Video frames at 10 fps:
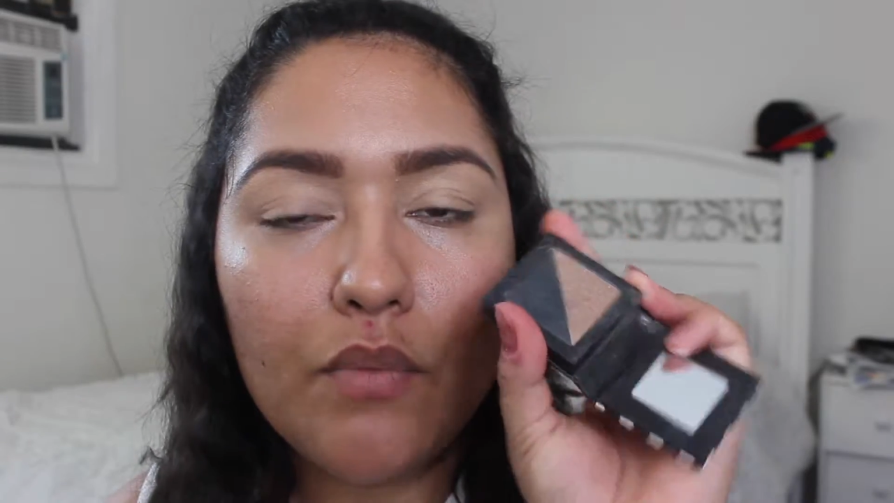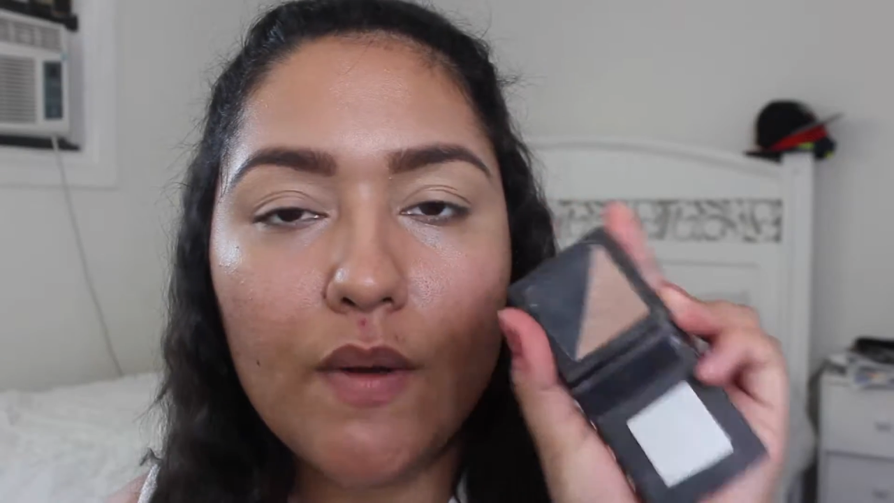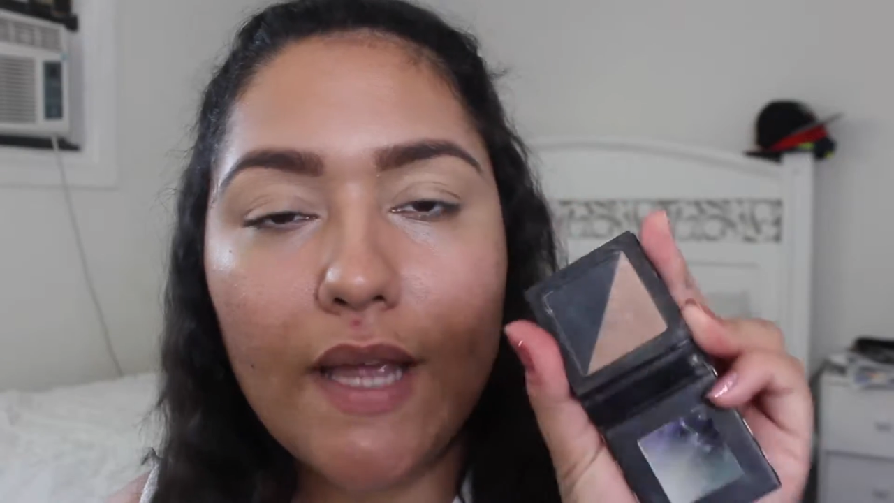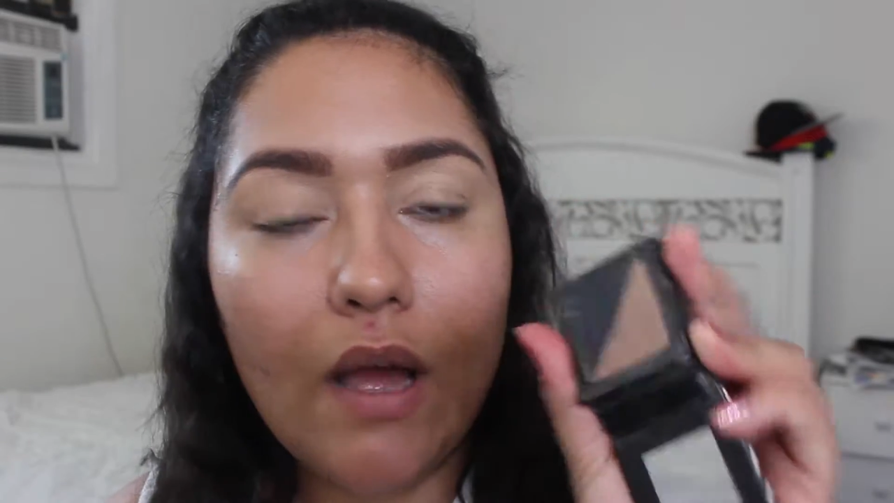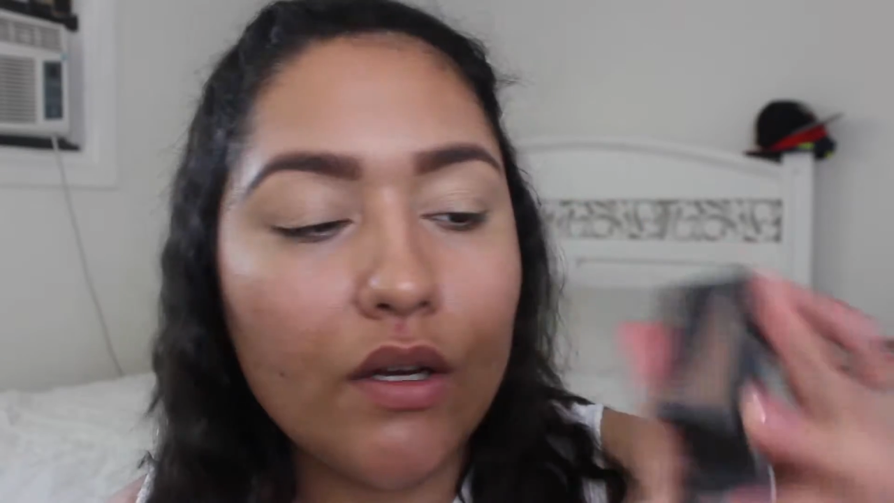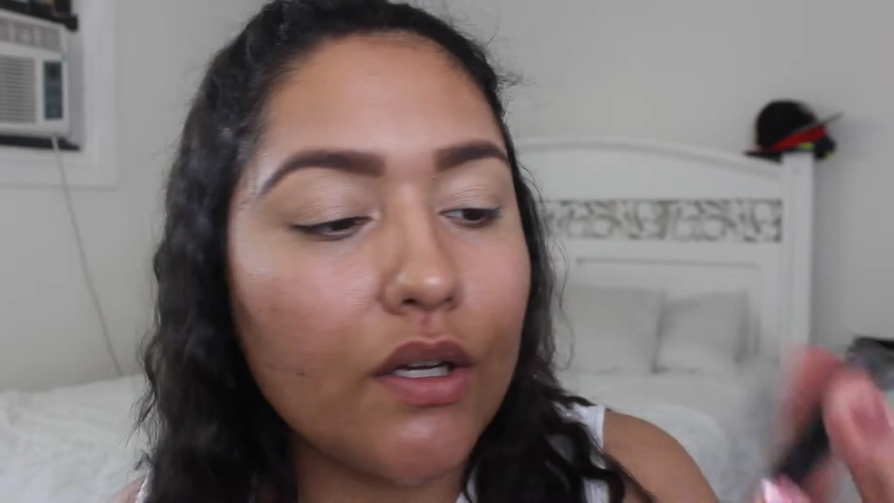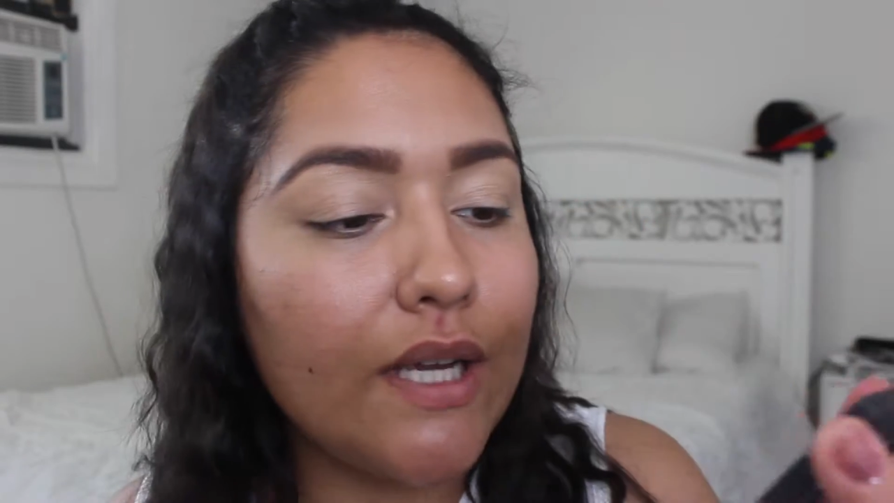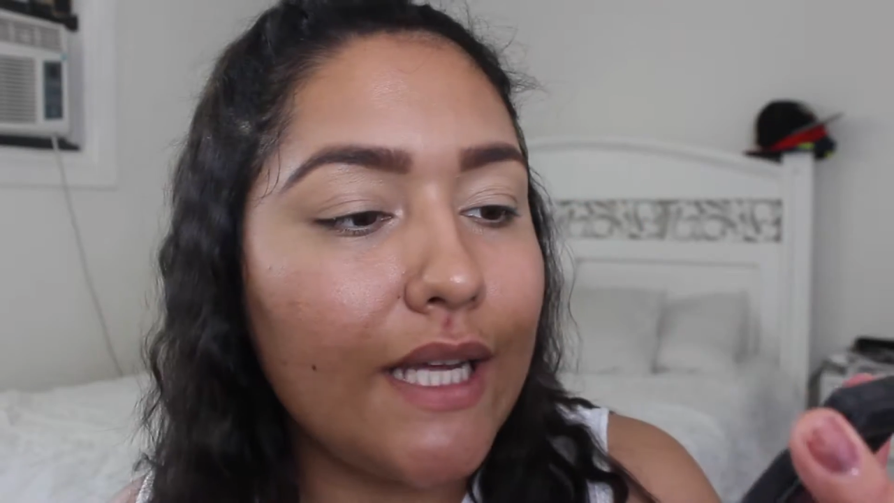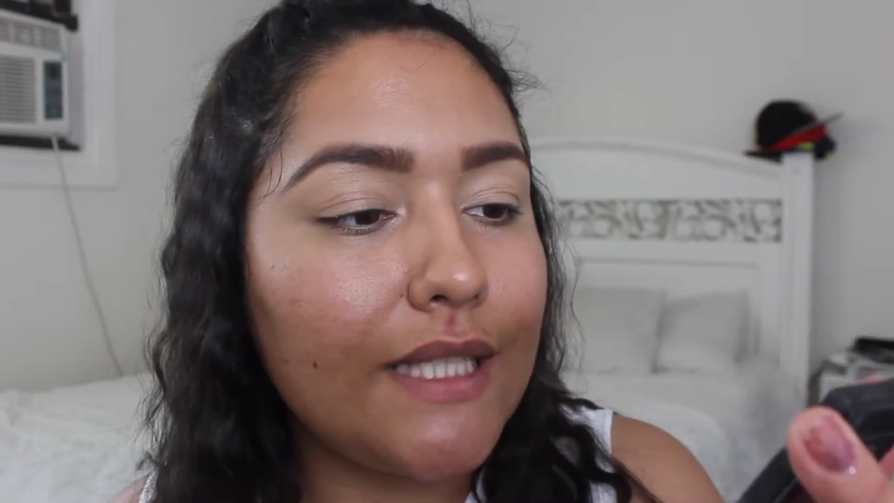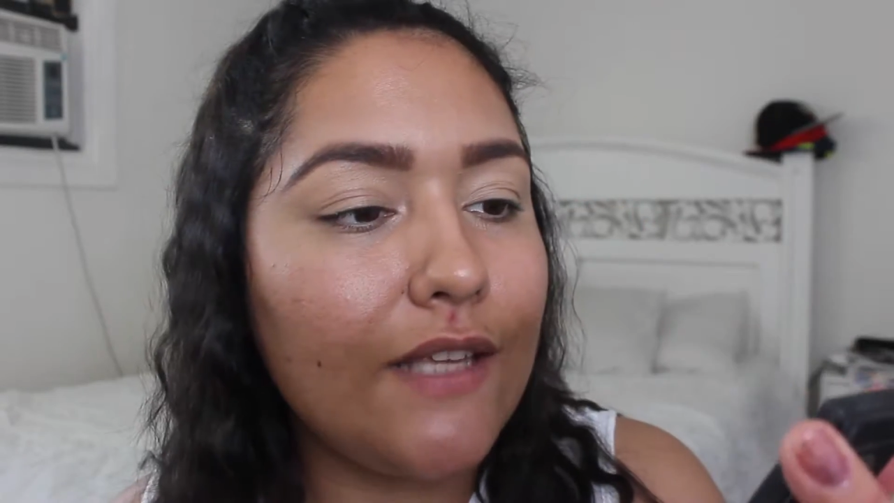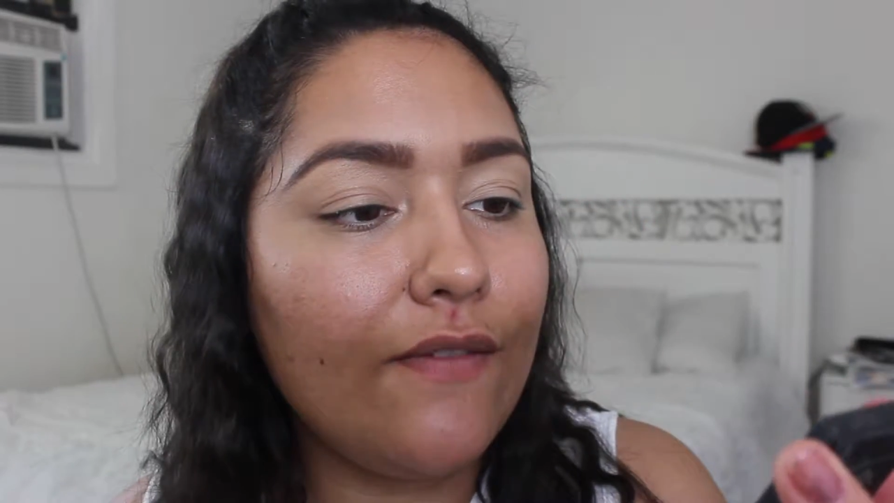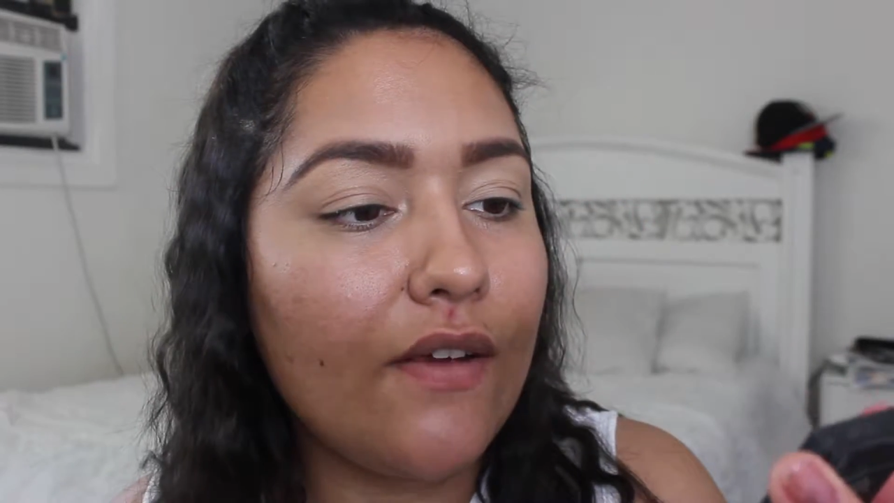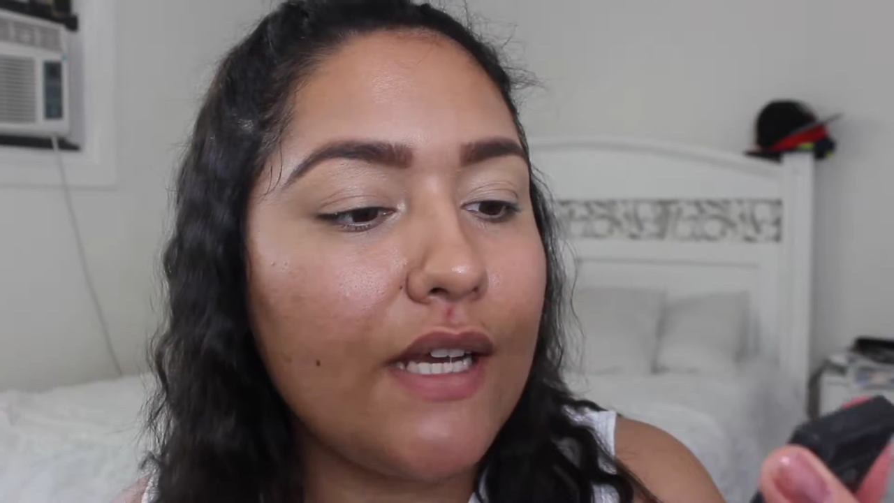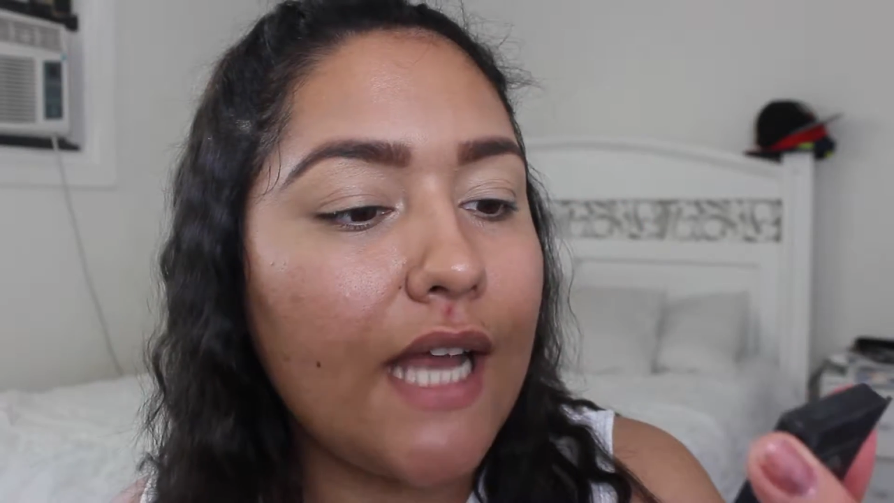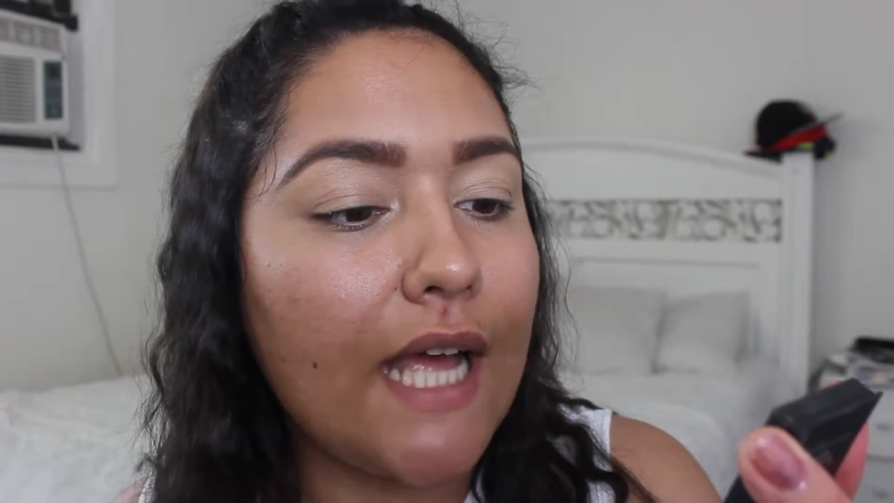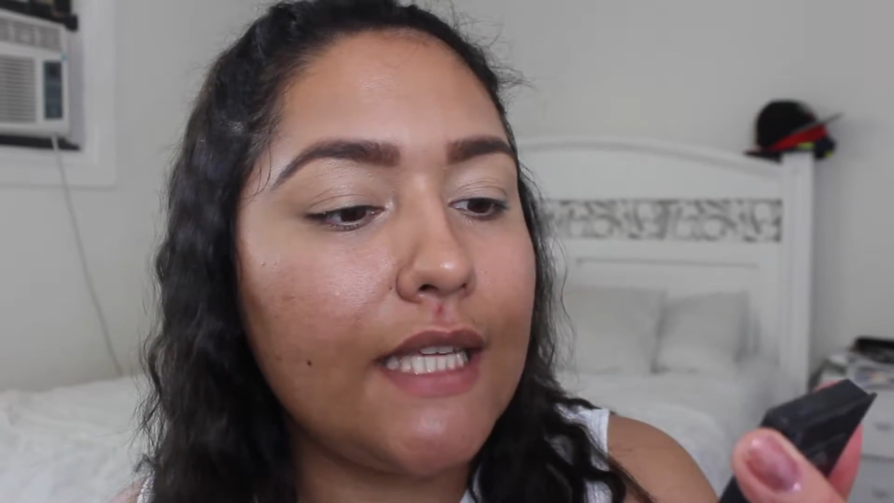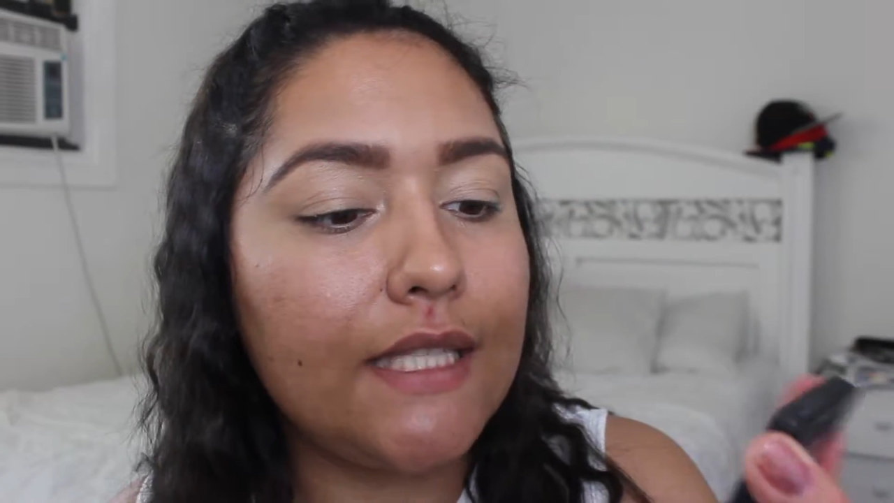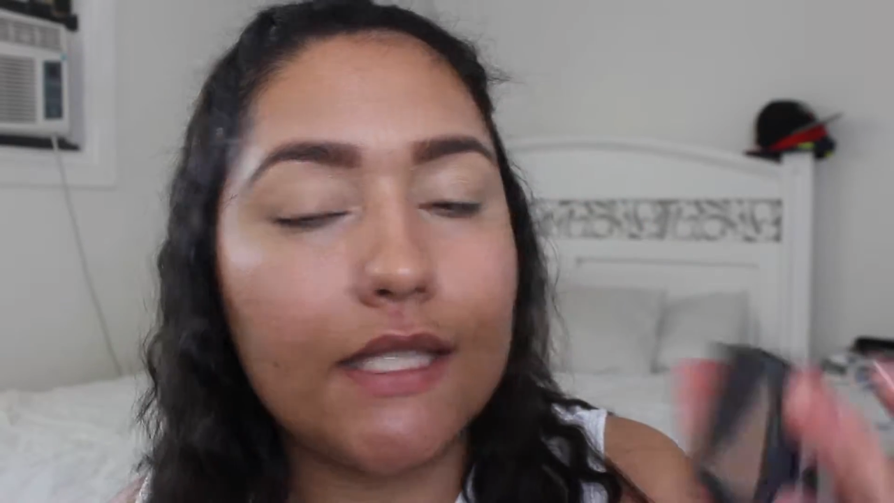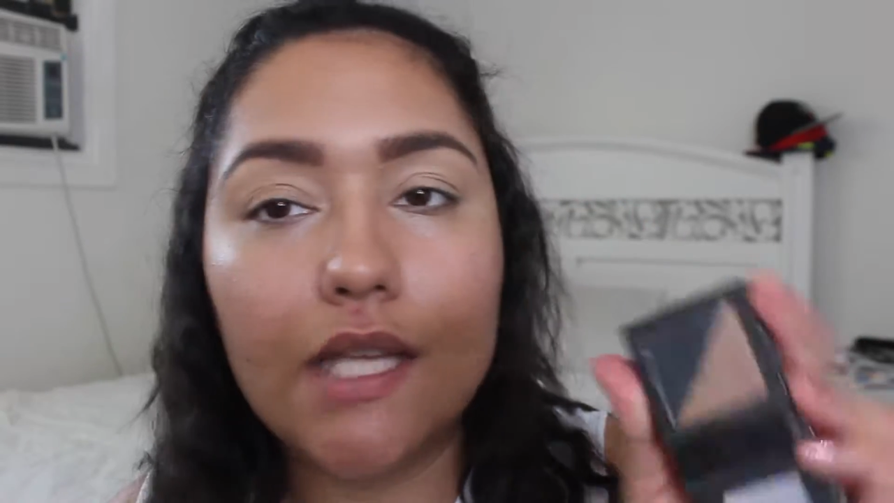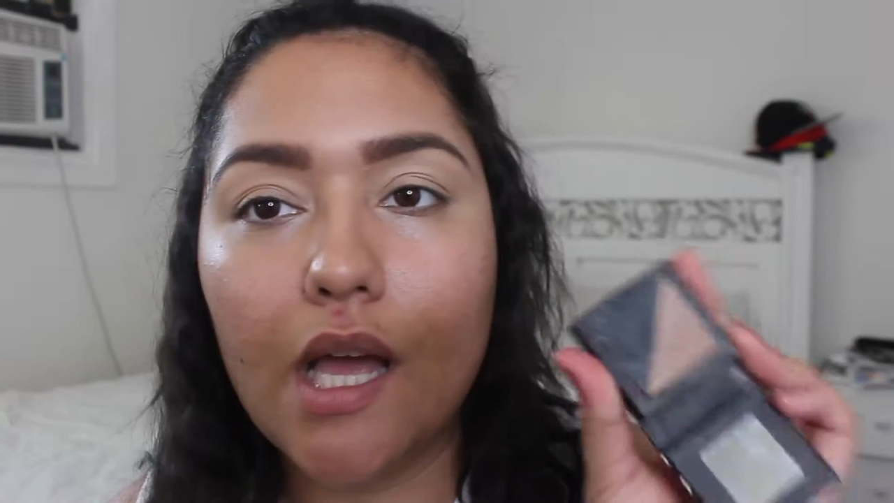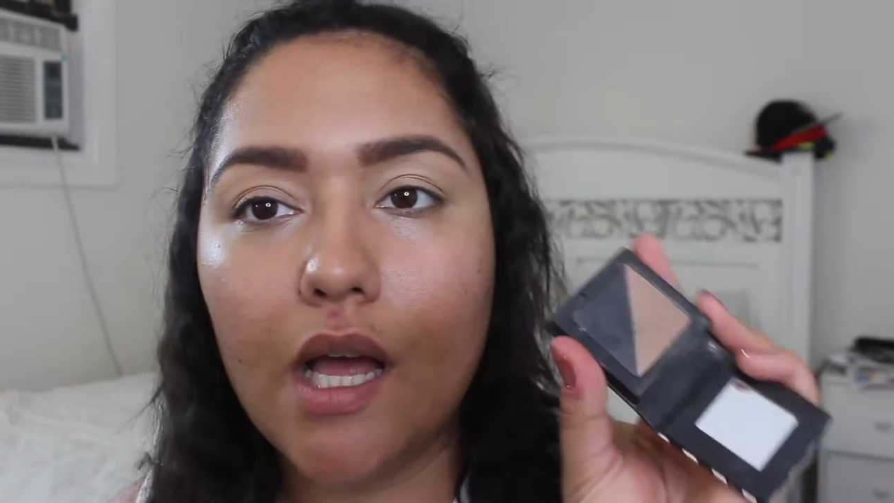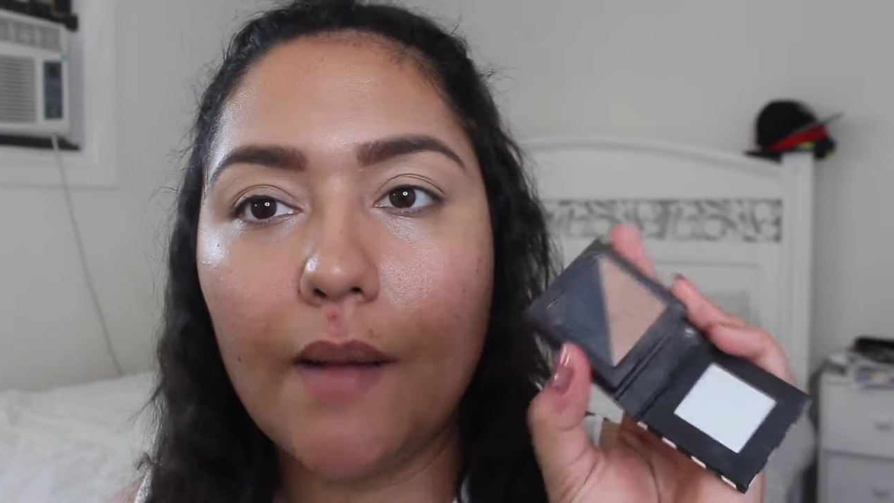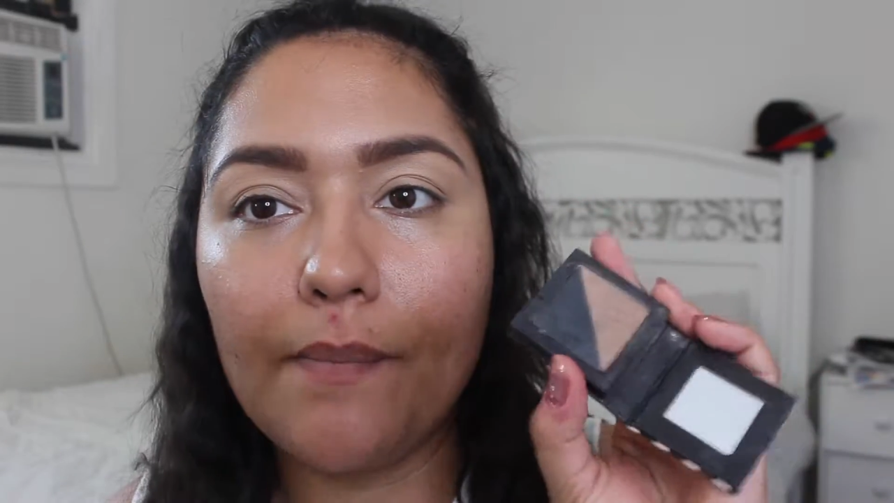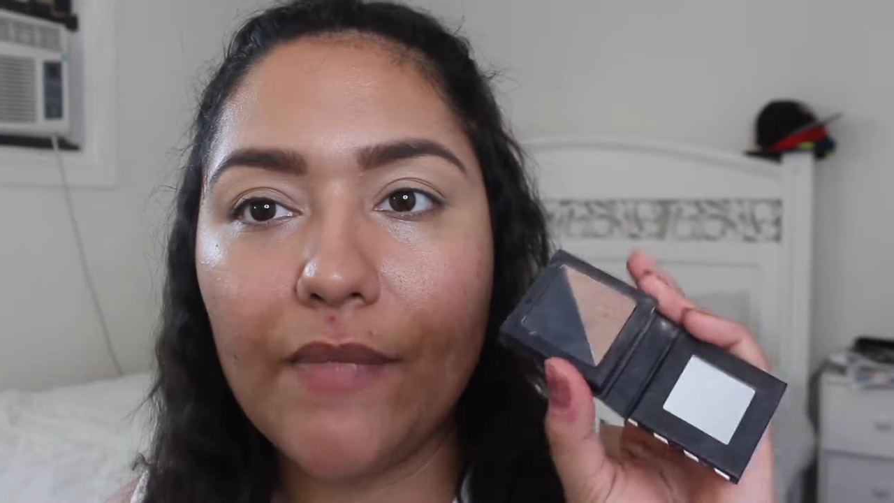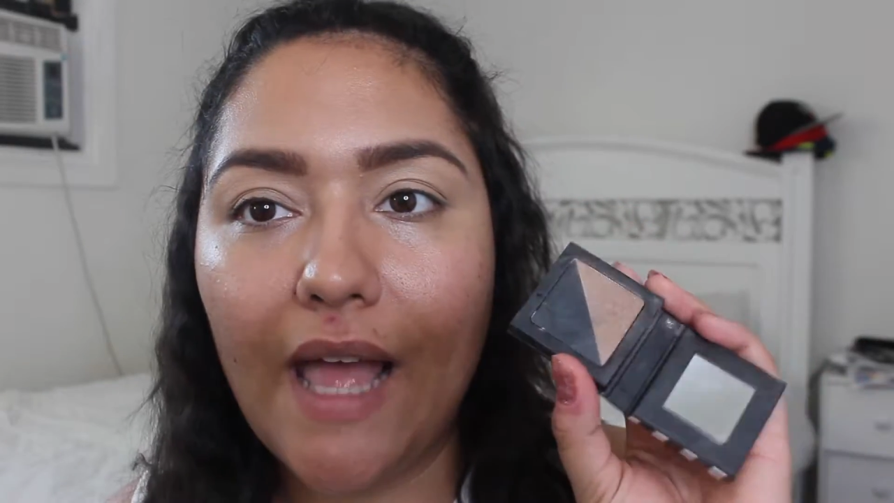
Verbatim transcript: Beauty Counter, it's a very nice um,